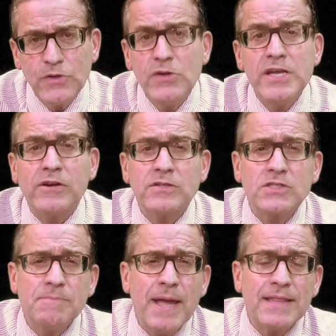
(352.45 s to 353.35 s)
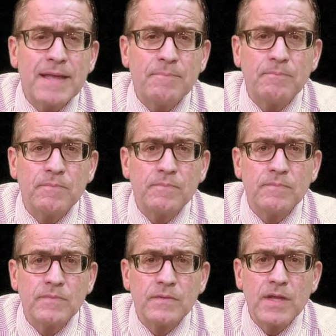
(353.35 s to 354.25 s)
New Year's to make them.
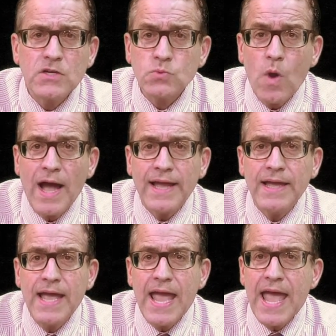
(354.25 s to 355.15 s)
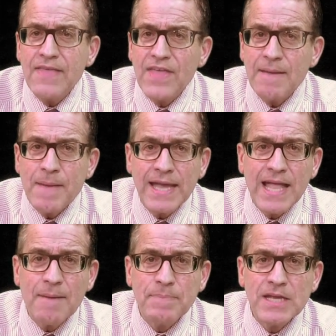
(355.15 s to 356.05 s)
Here's why they may
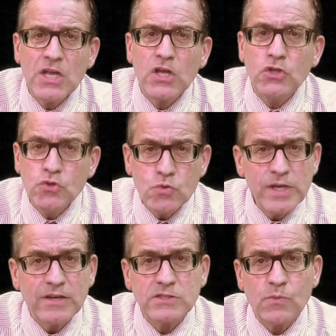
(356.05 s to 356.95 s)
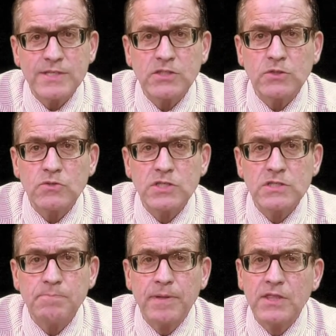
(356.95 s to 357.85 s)
not be New Year's
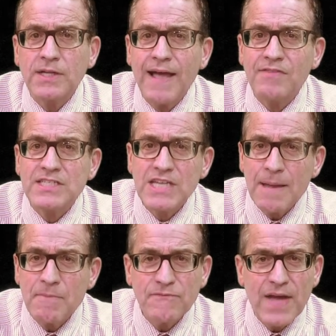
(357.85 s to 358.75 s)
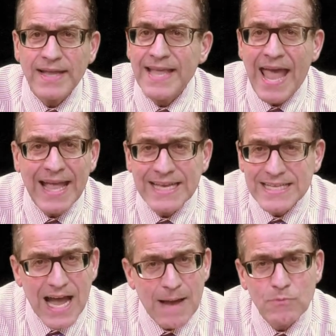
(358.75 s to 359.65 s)
resolutions, but they'll have the same effect
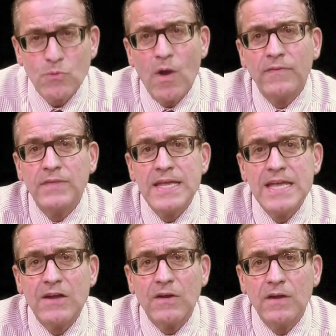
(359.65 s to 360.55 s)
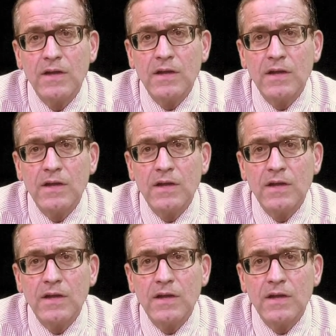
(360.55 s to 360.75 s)
anytime throughout the year.